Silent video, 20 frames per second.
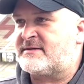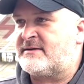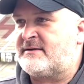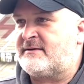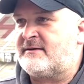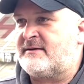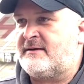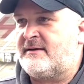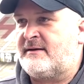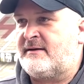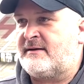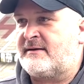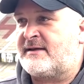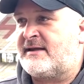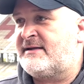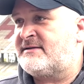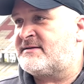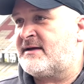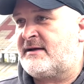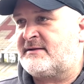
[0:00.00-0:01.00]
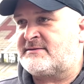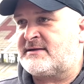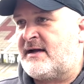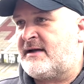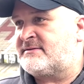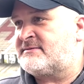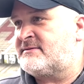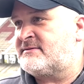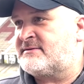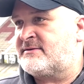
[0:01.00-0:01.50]
And Keyshawn
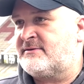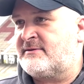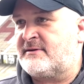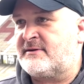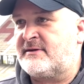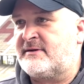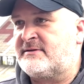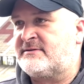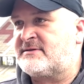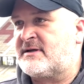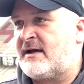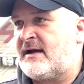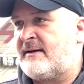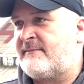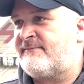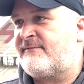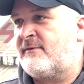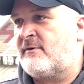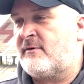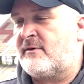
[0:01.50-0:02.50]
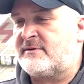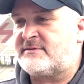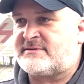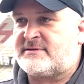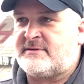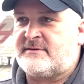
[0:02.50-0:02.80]
Johnson's doing a good job for us.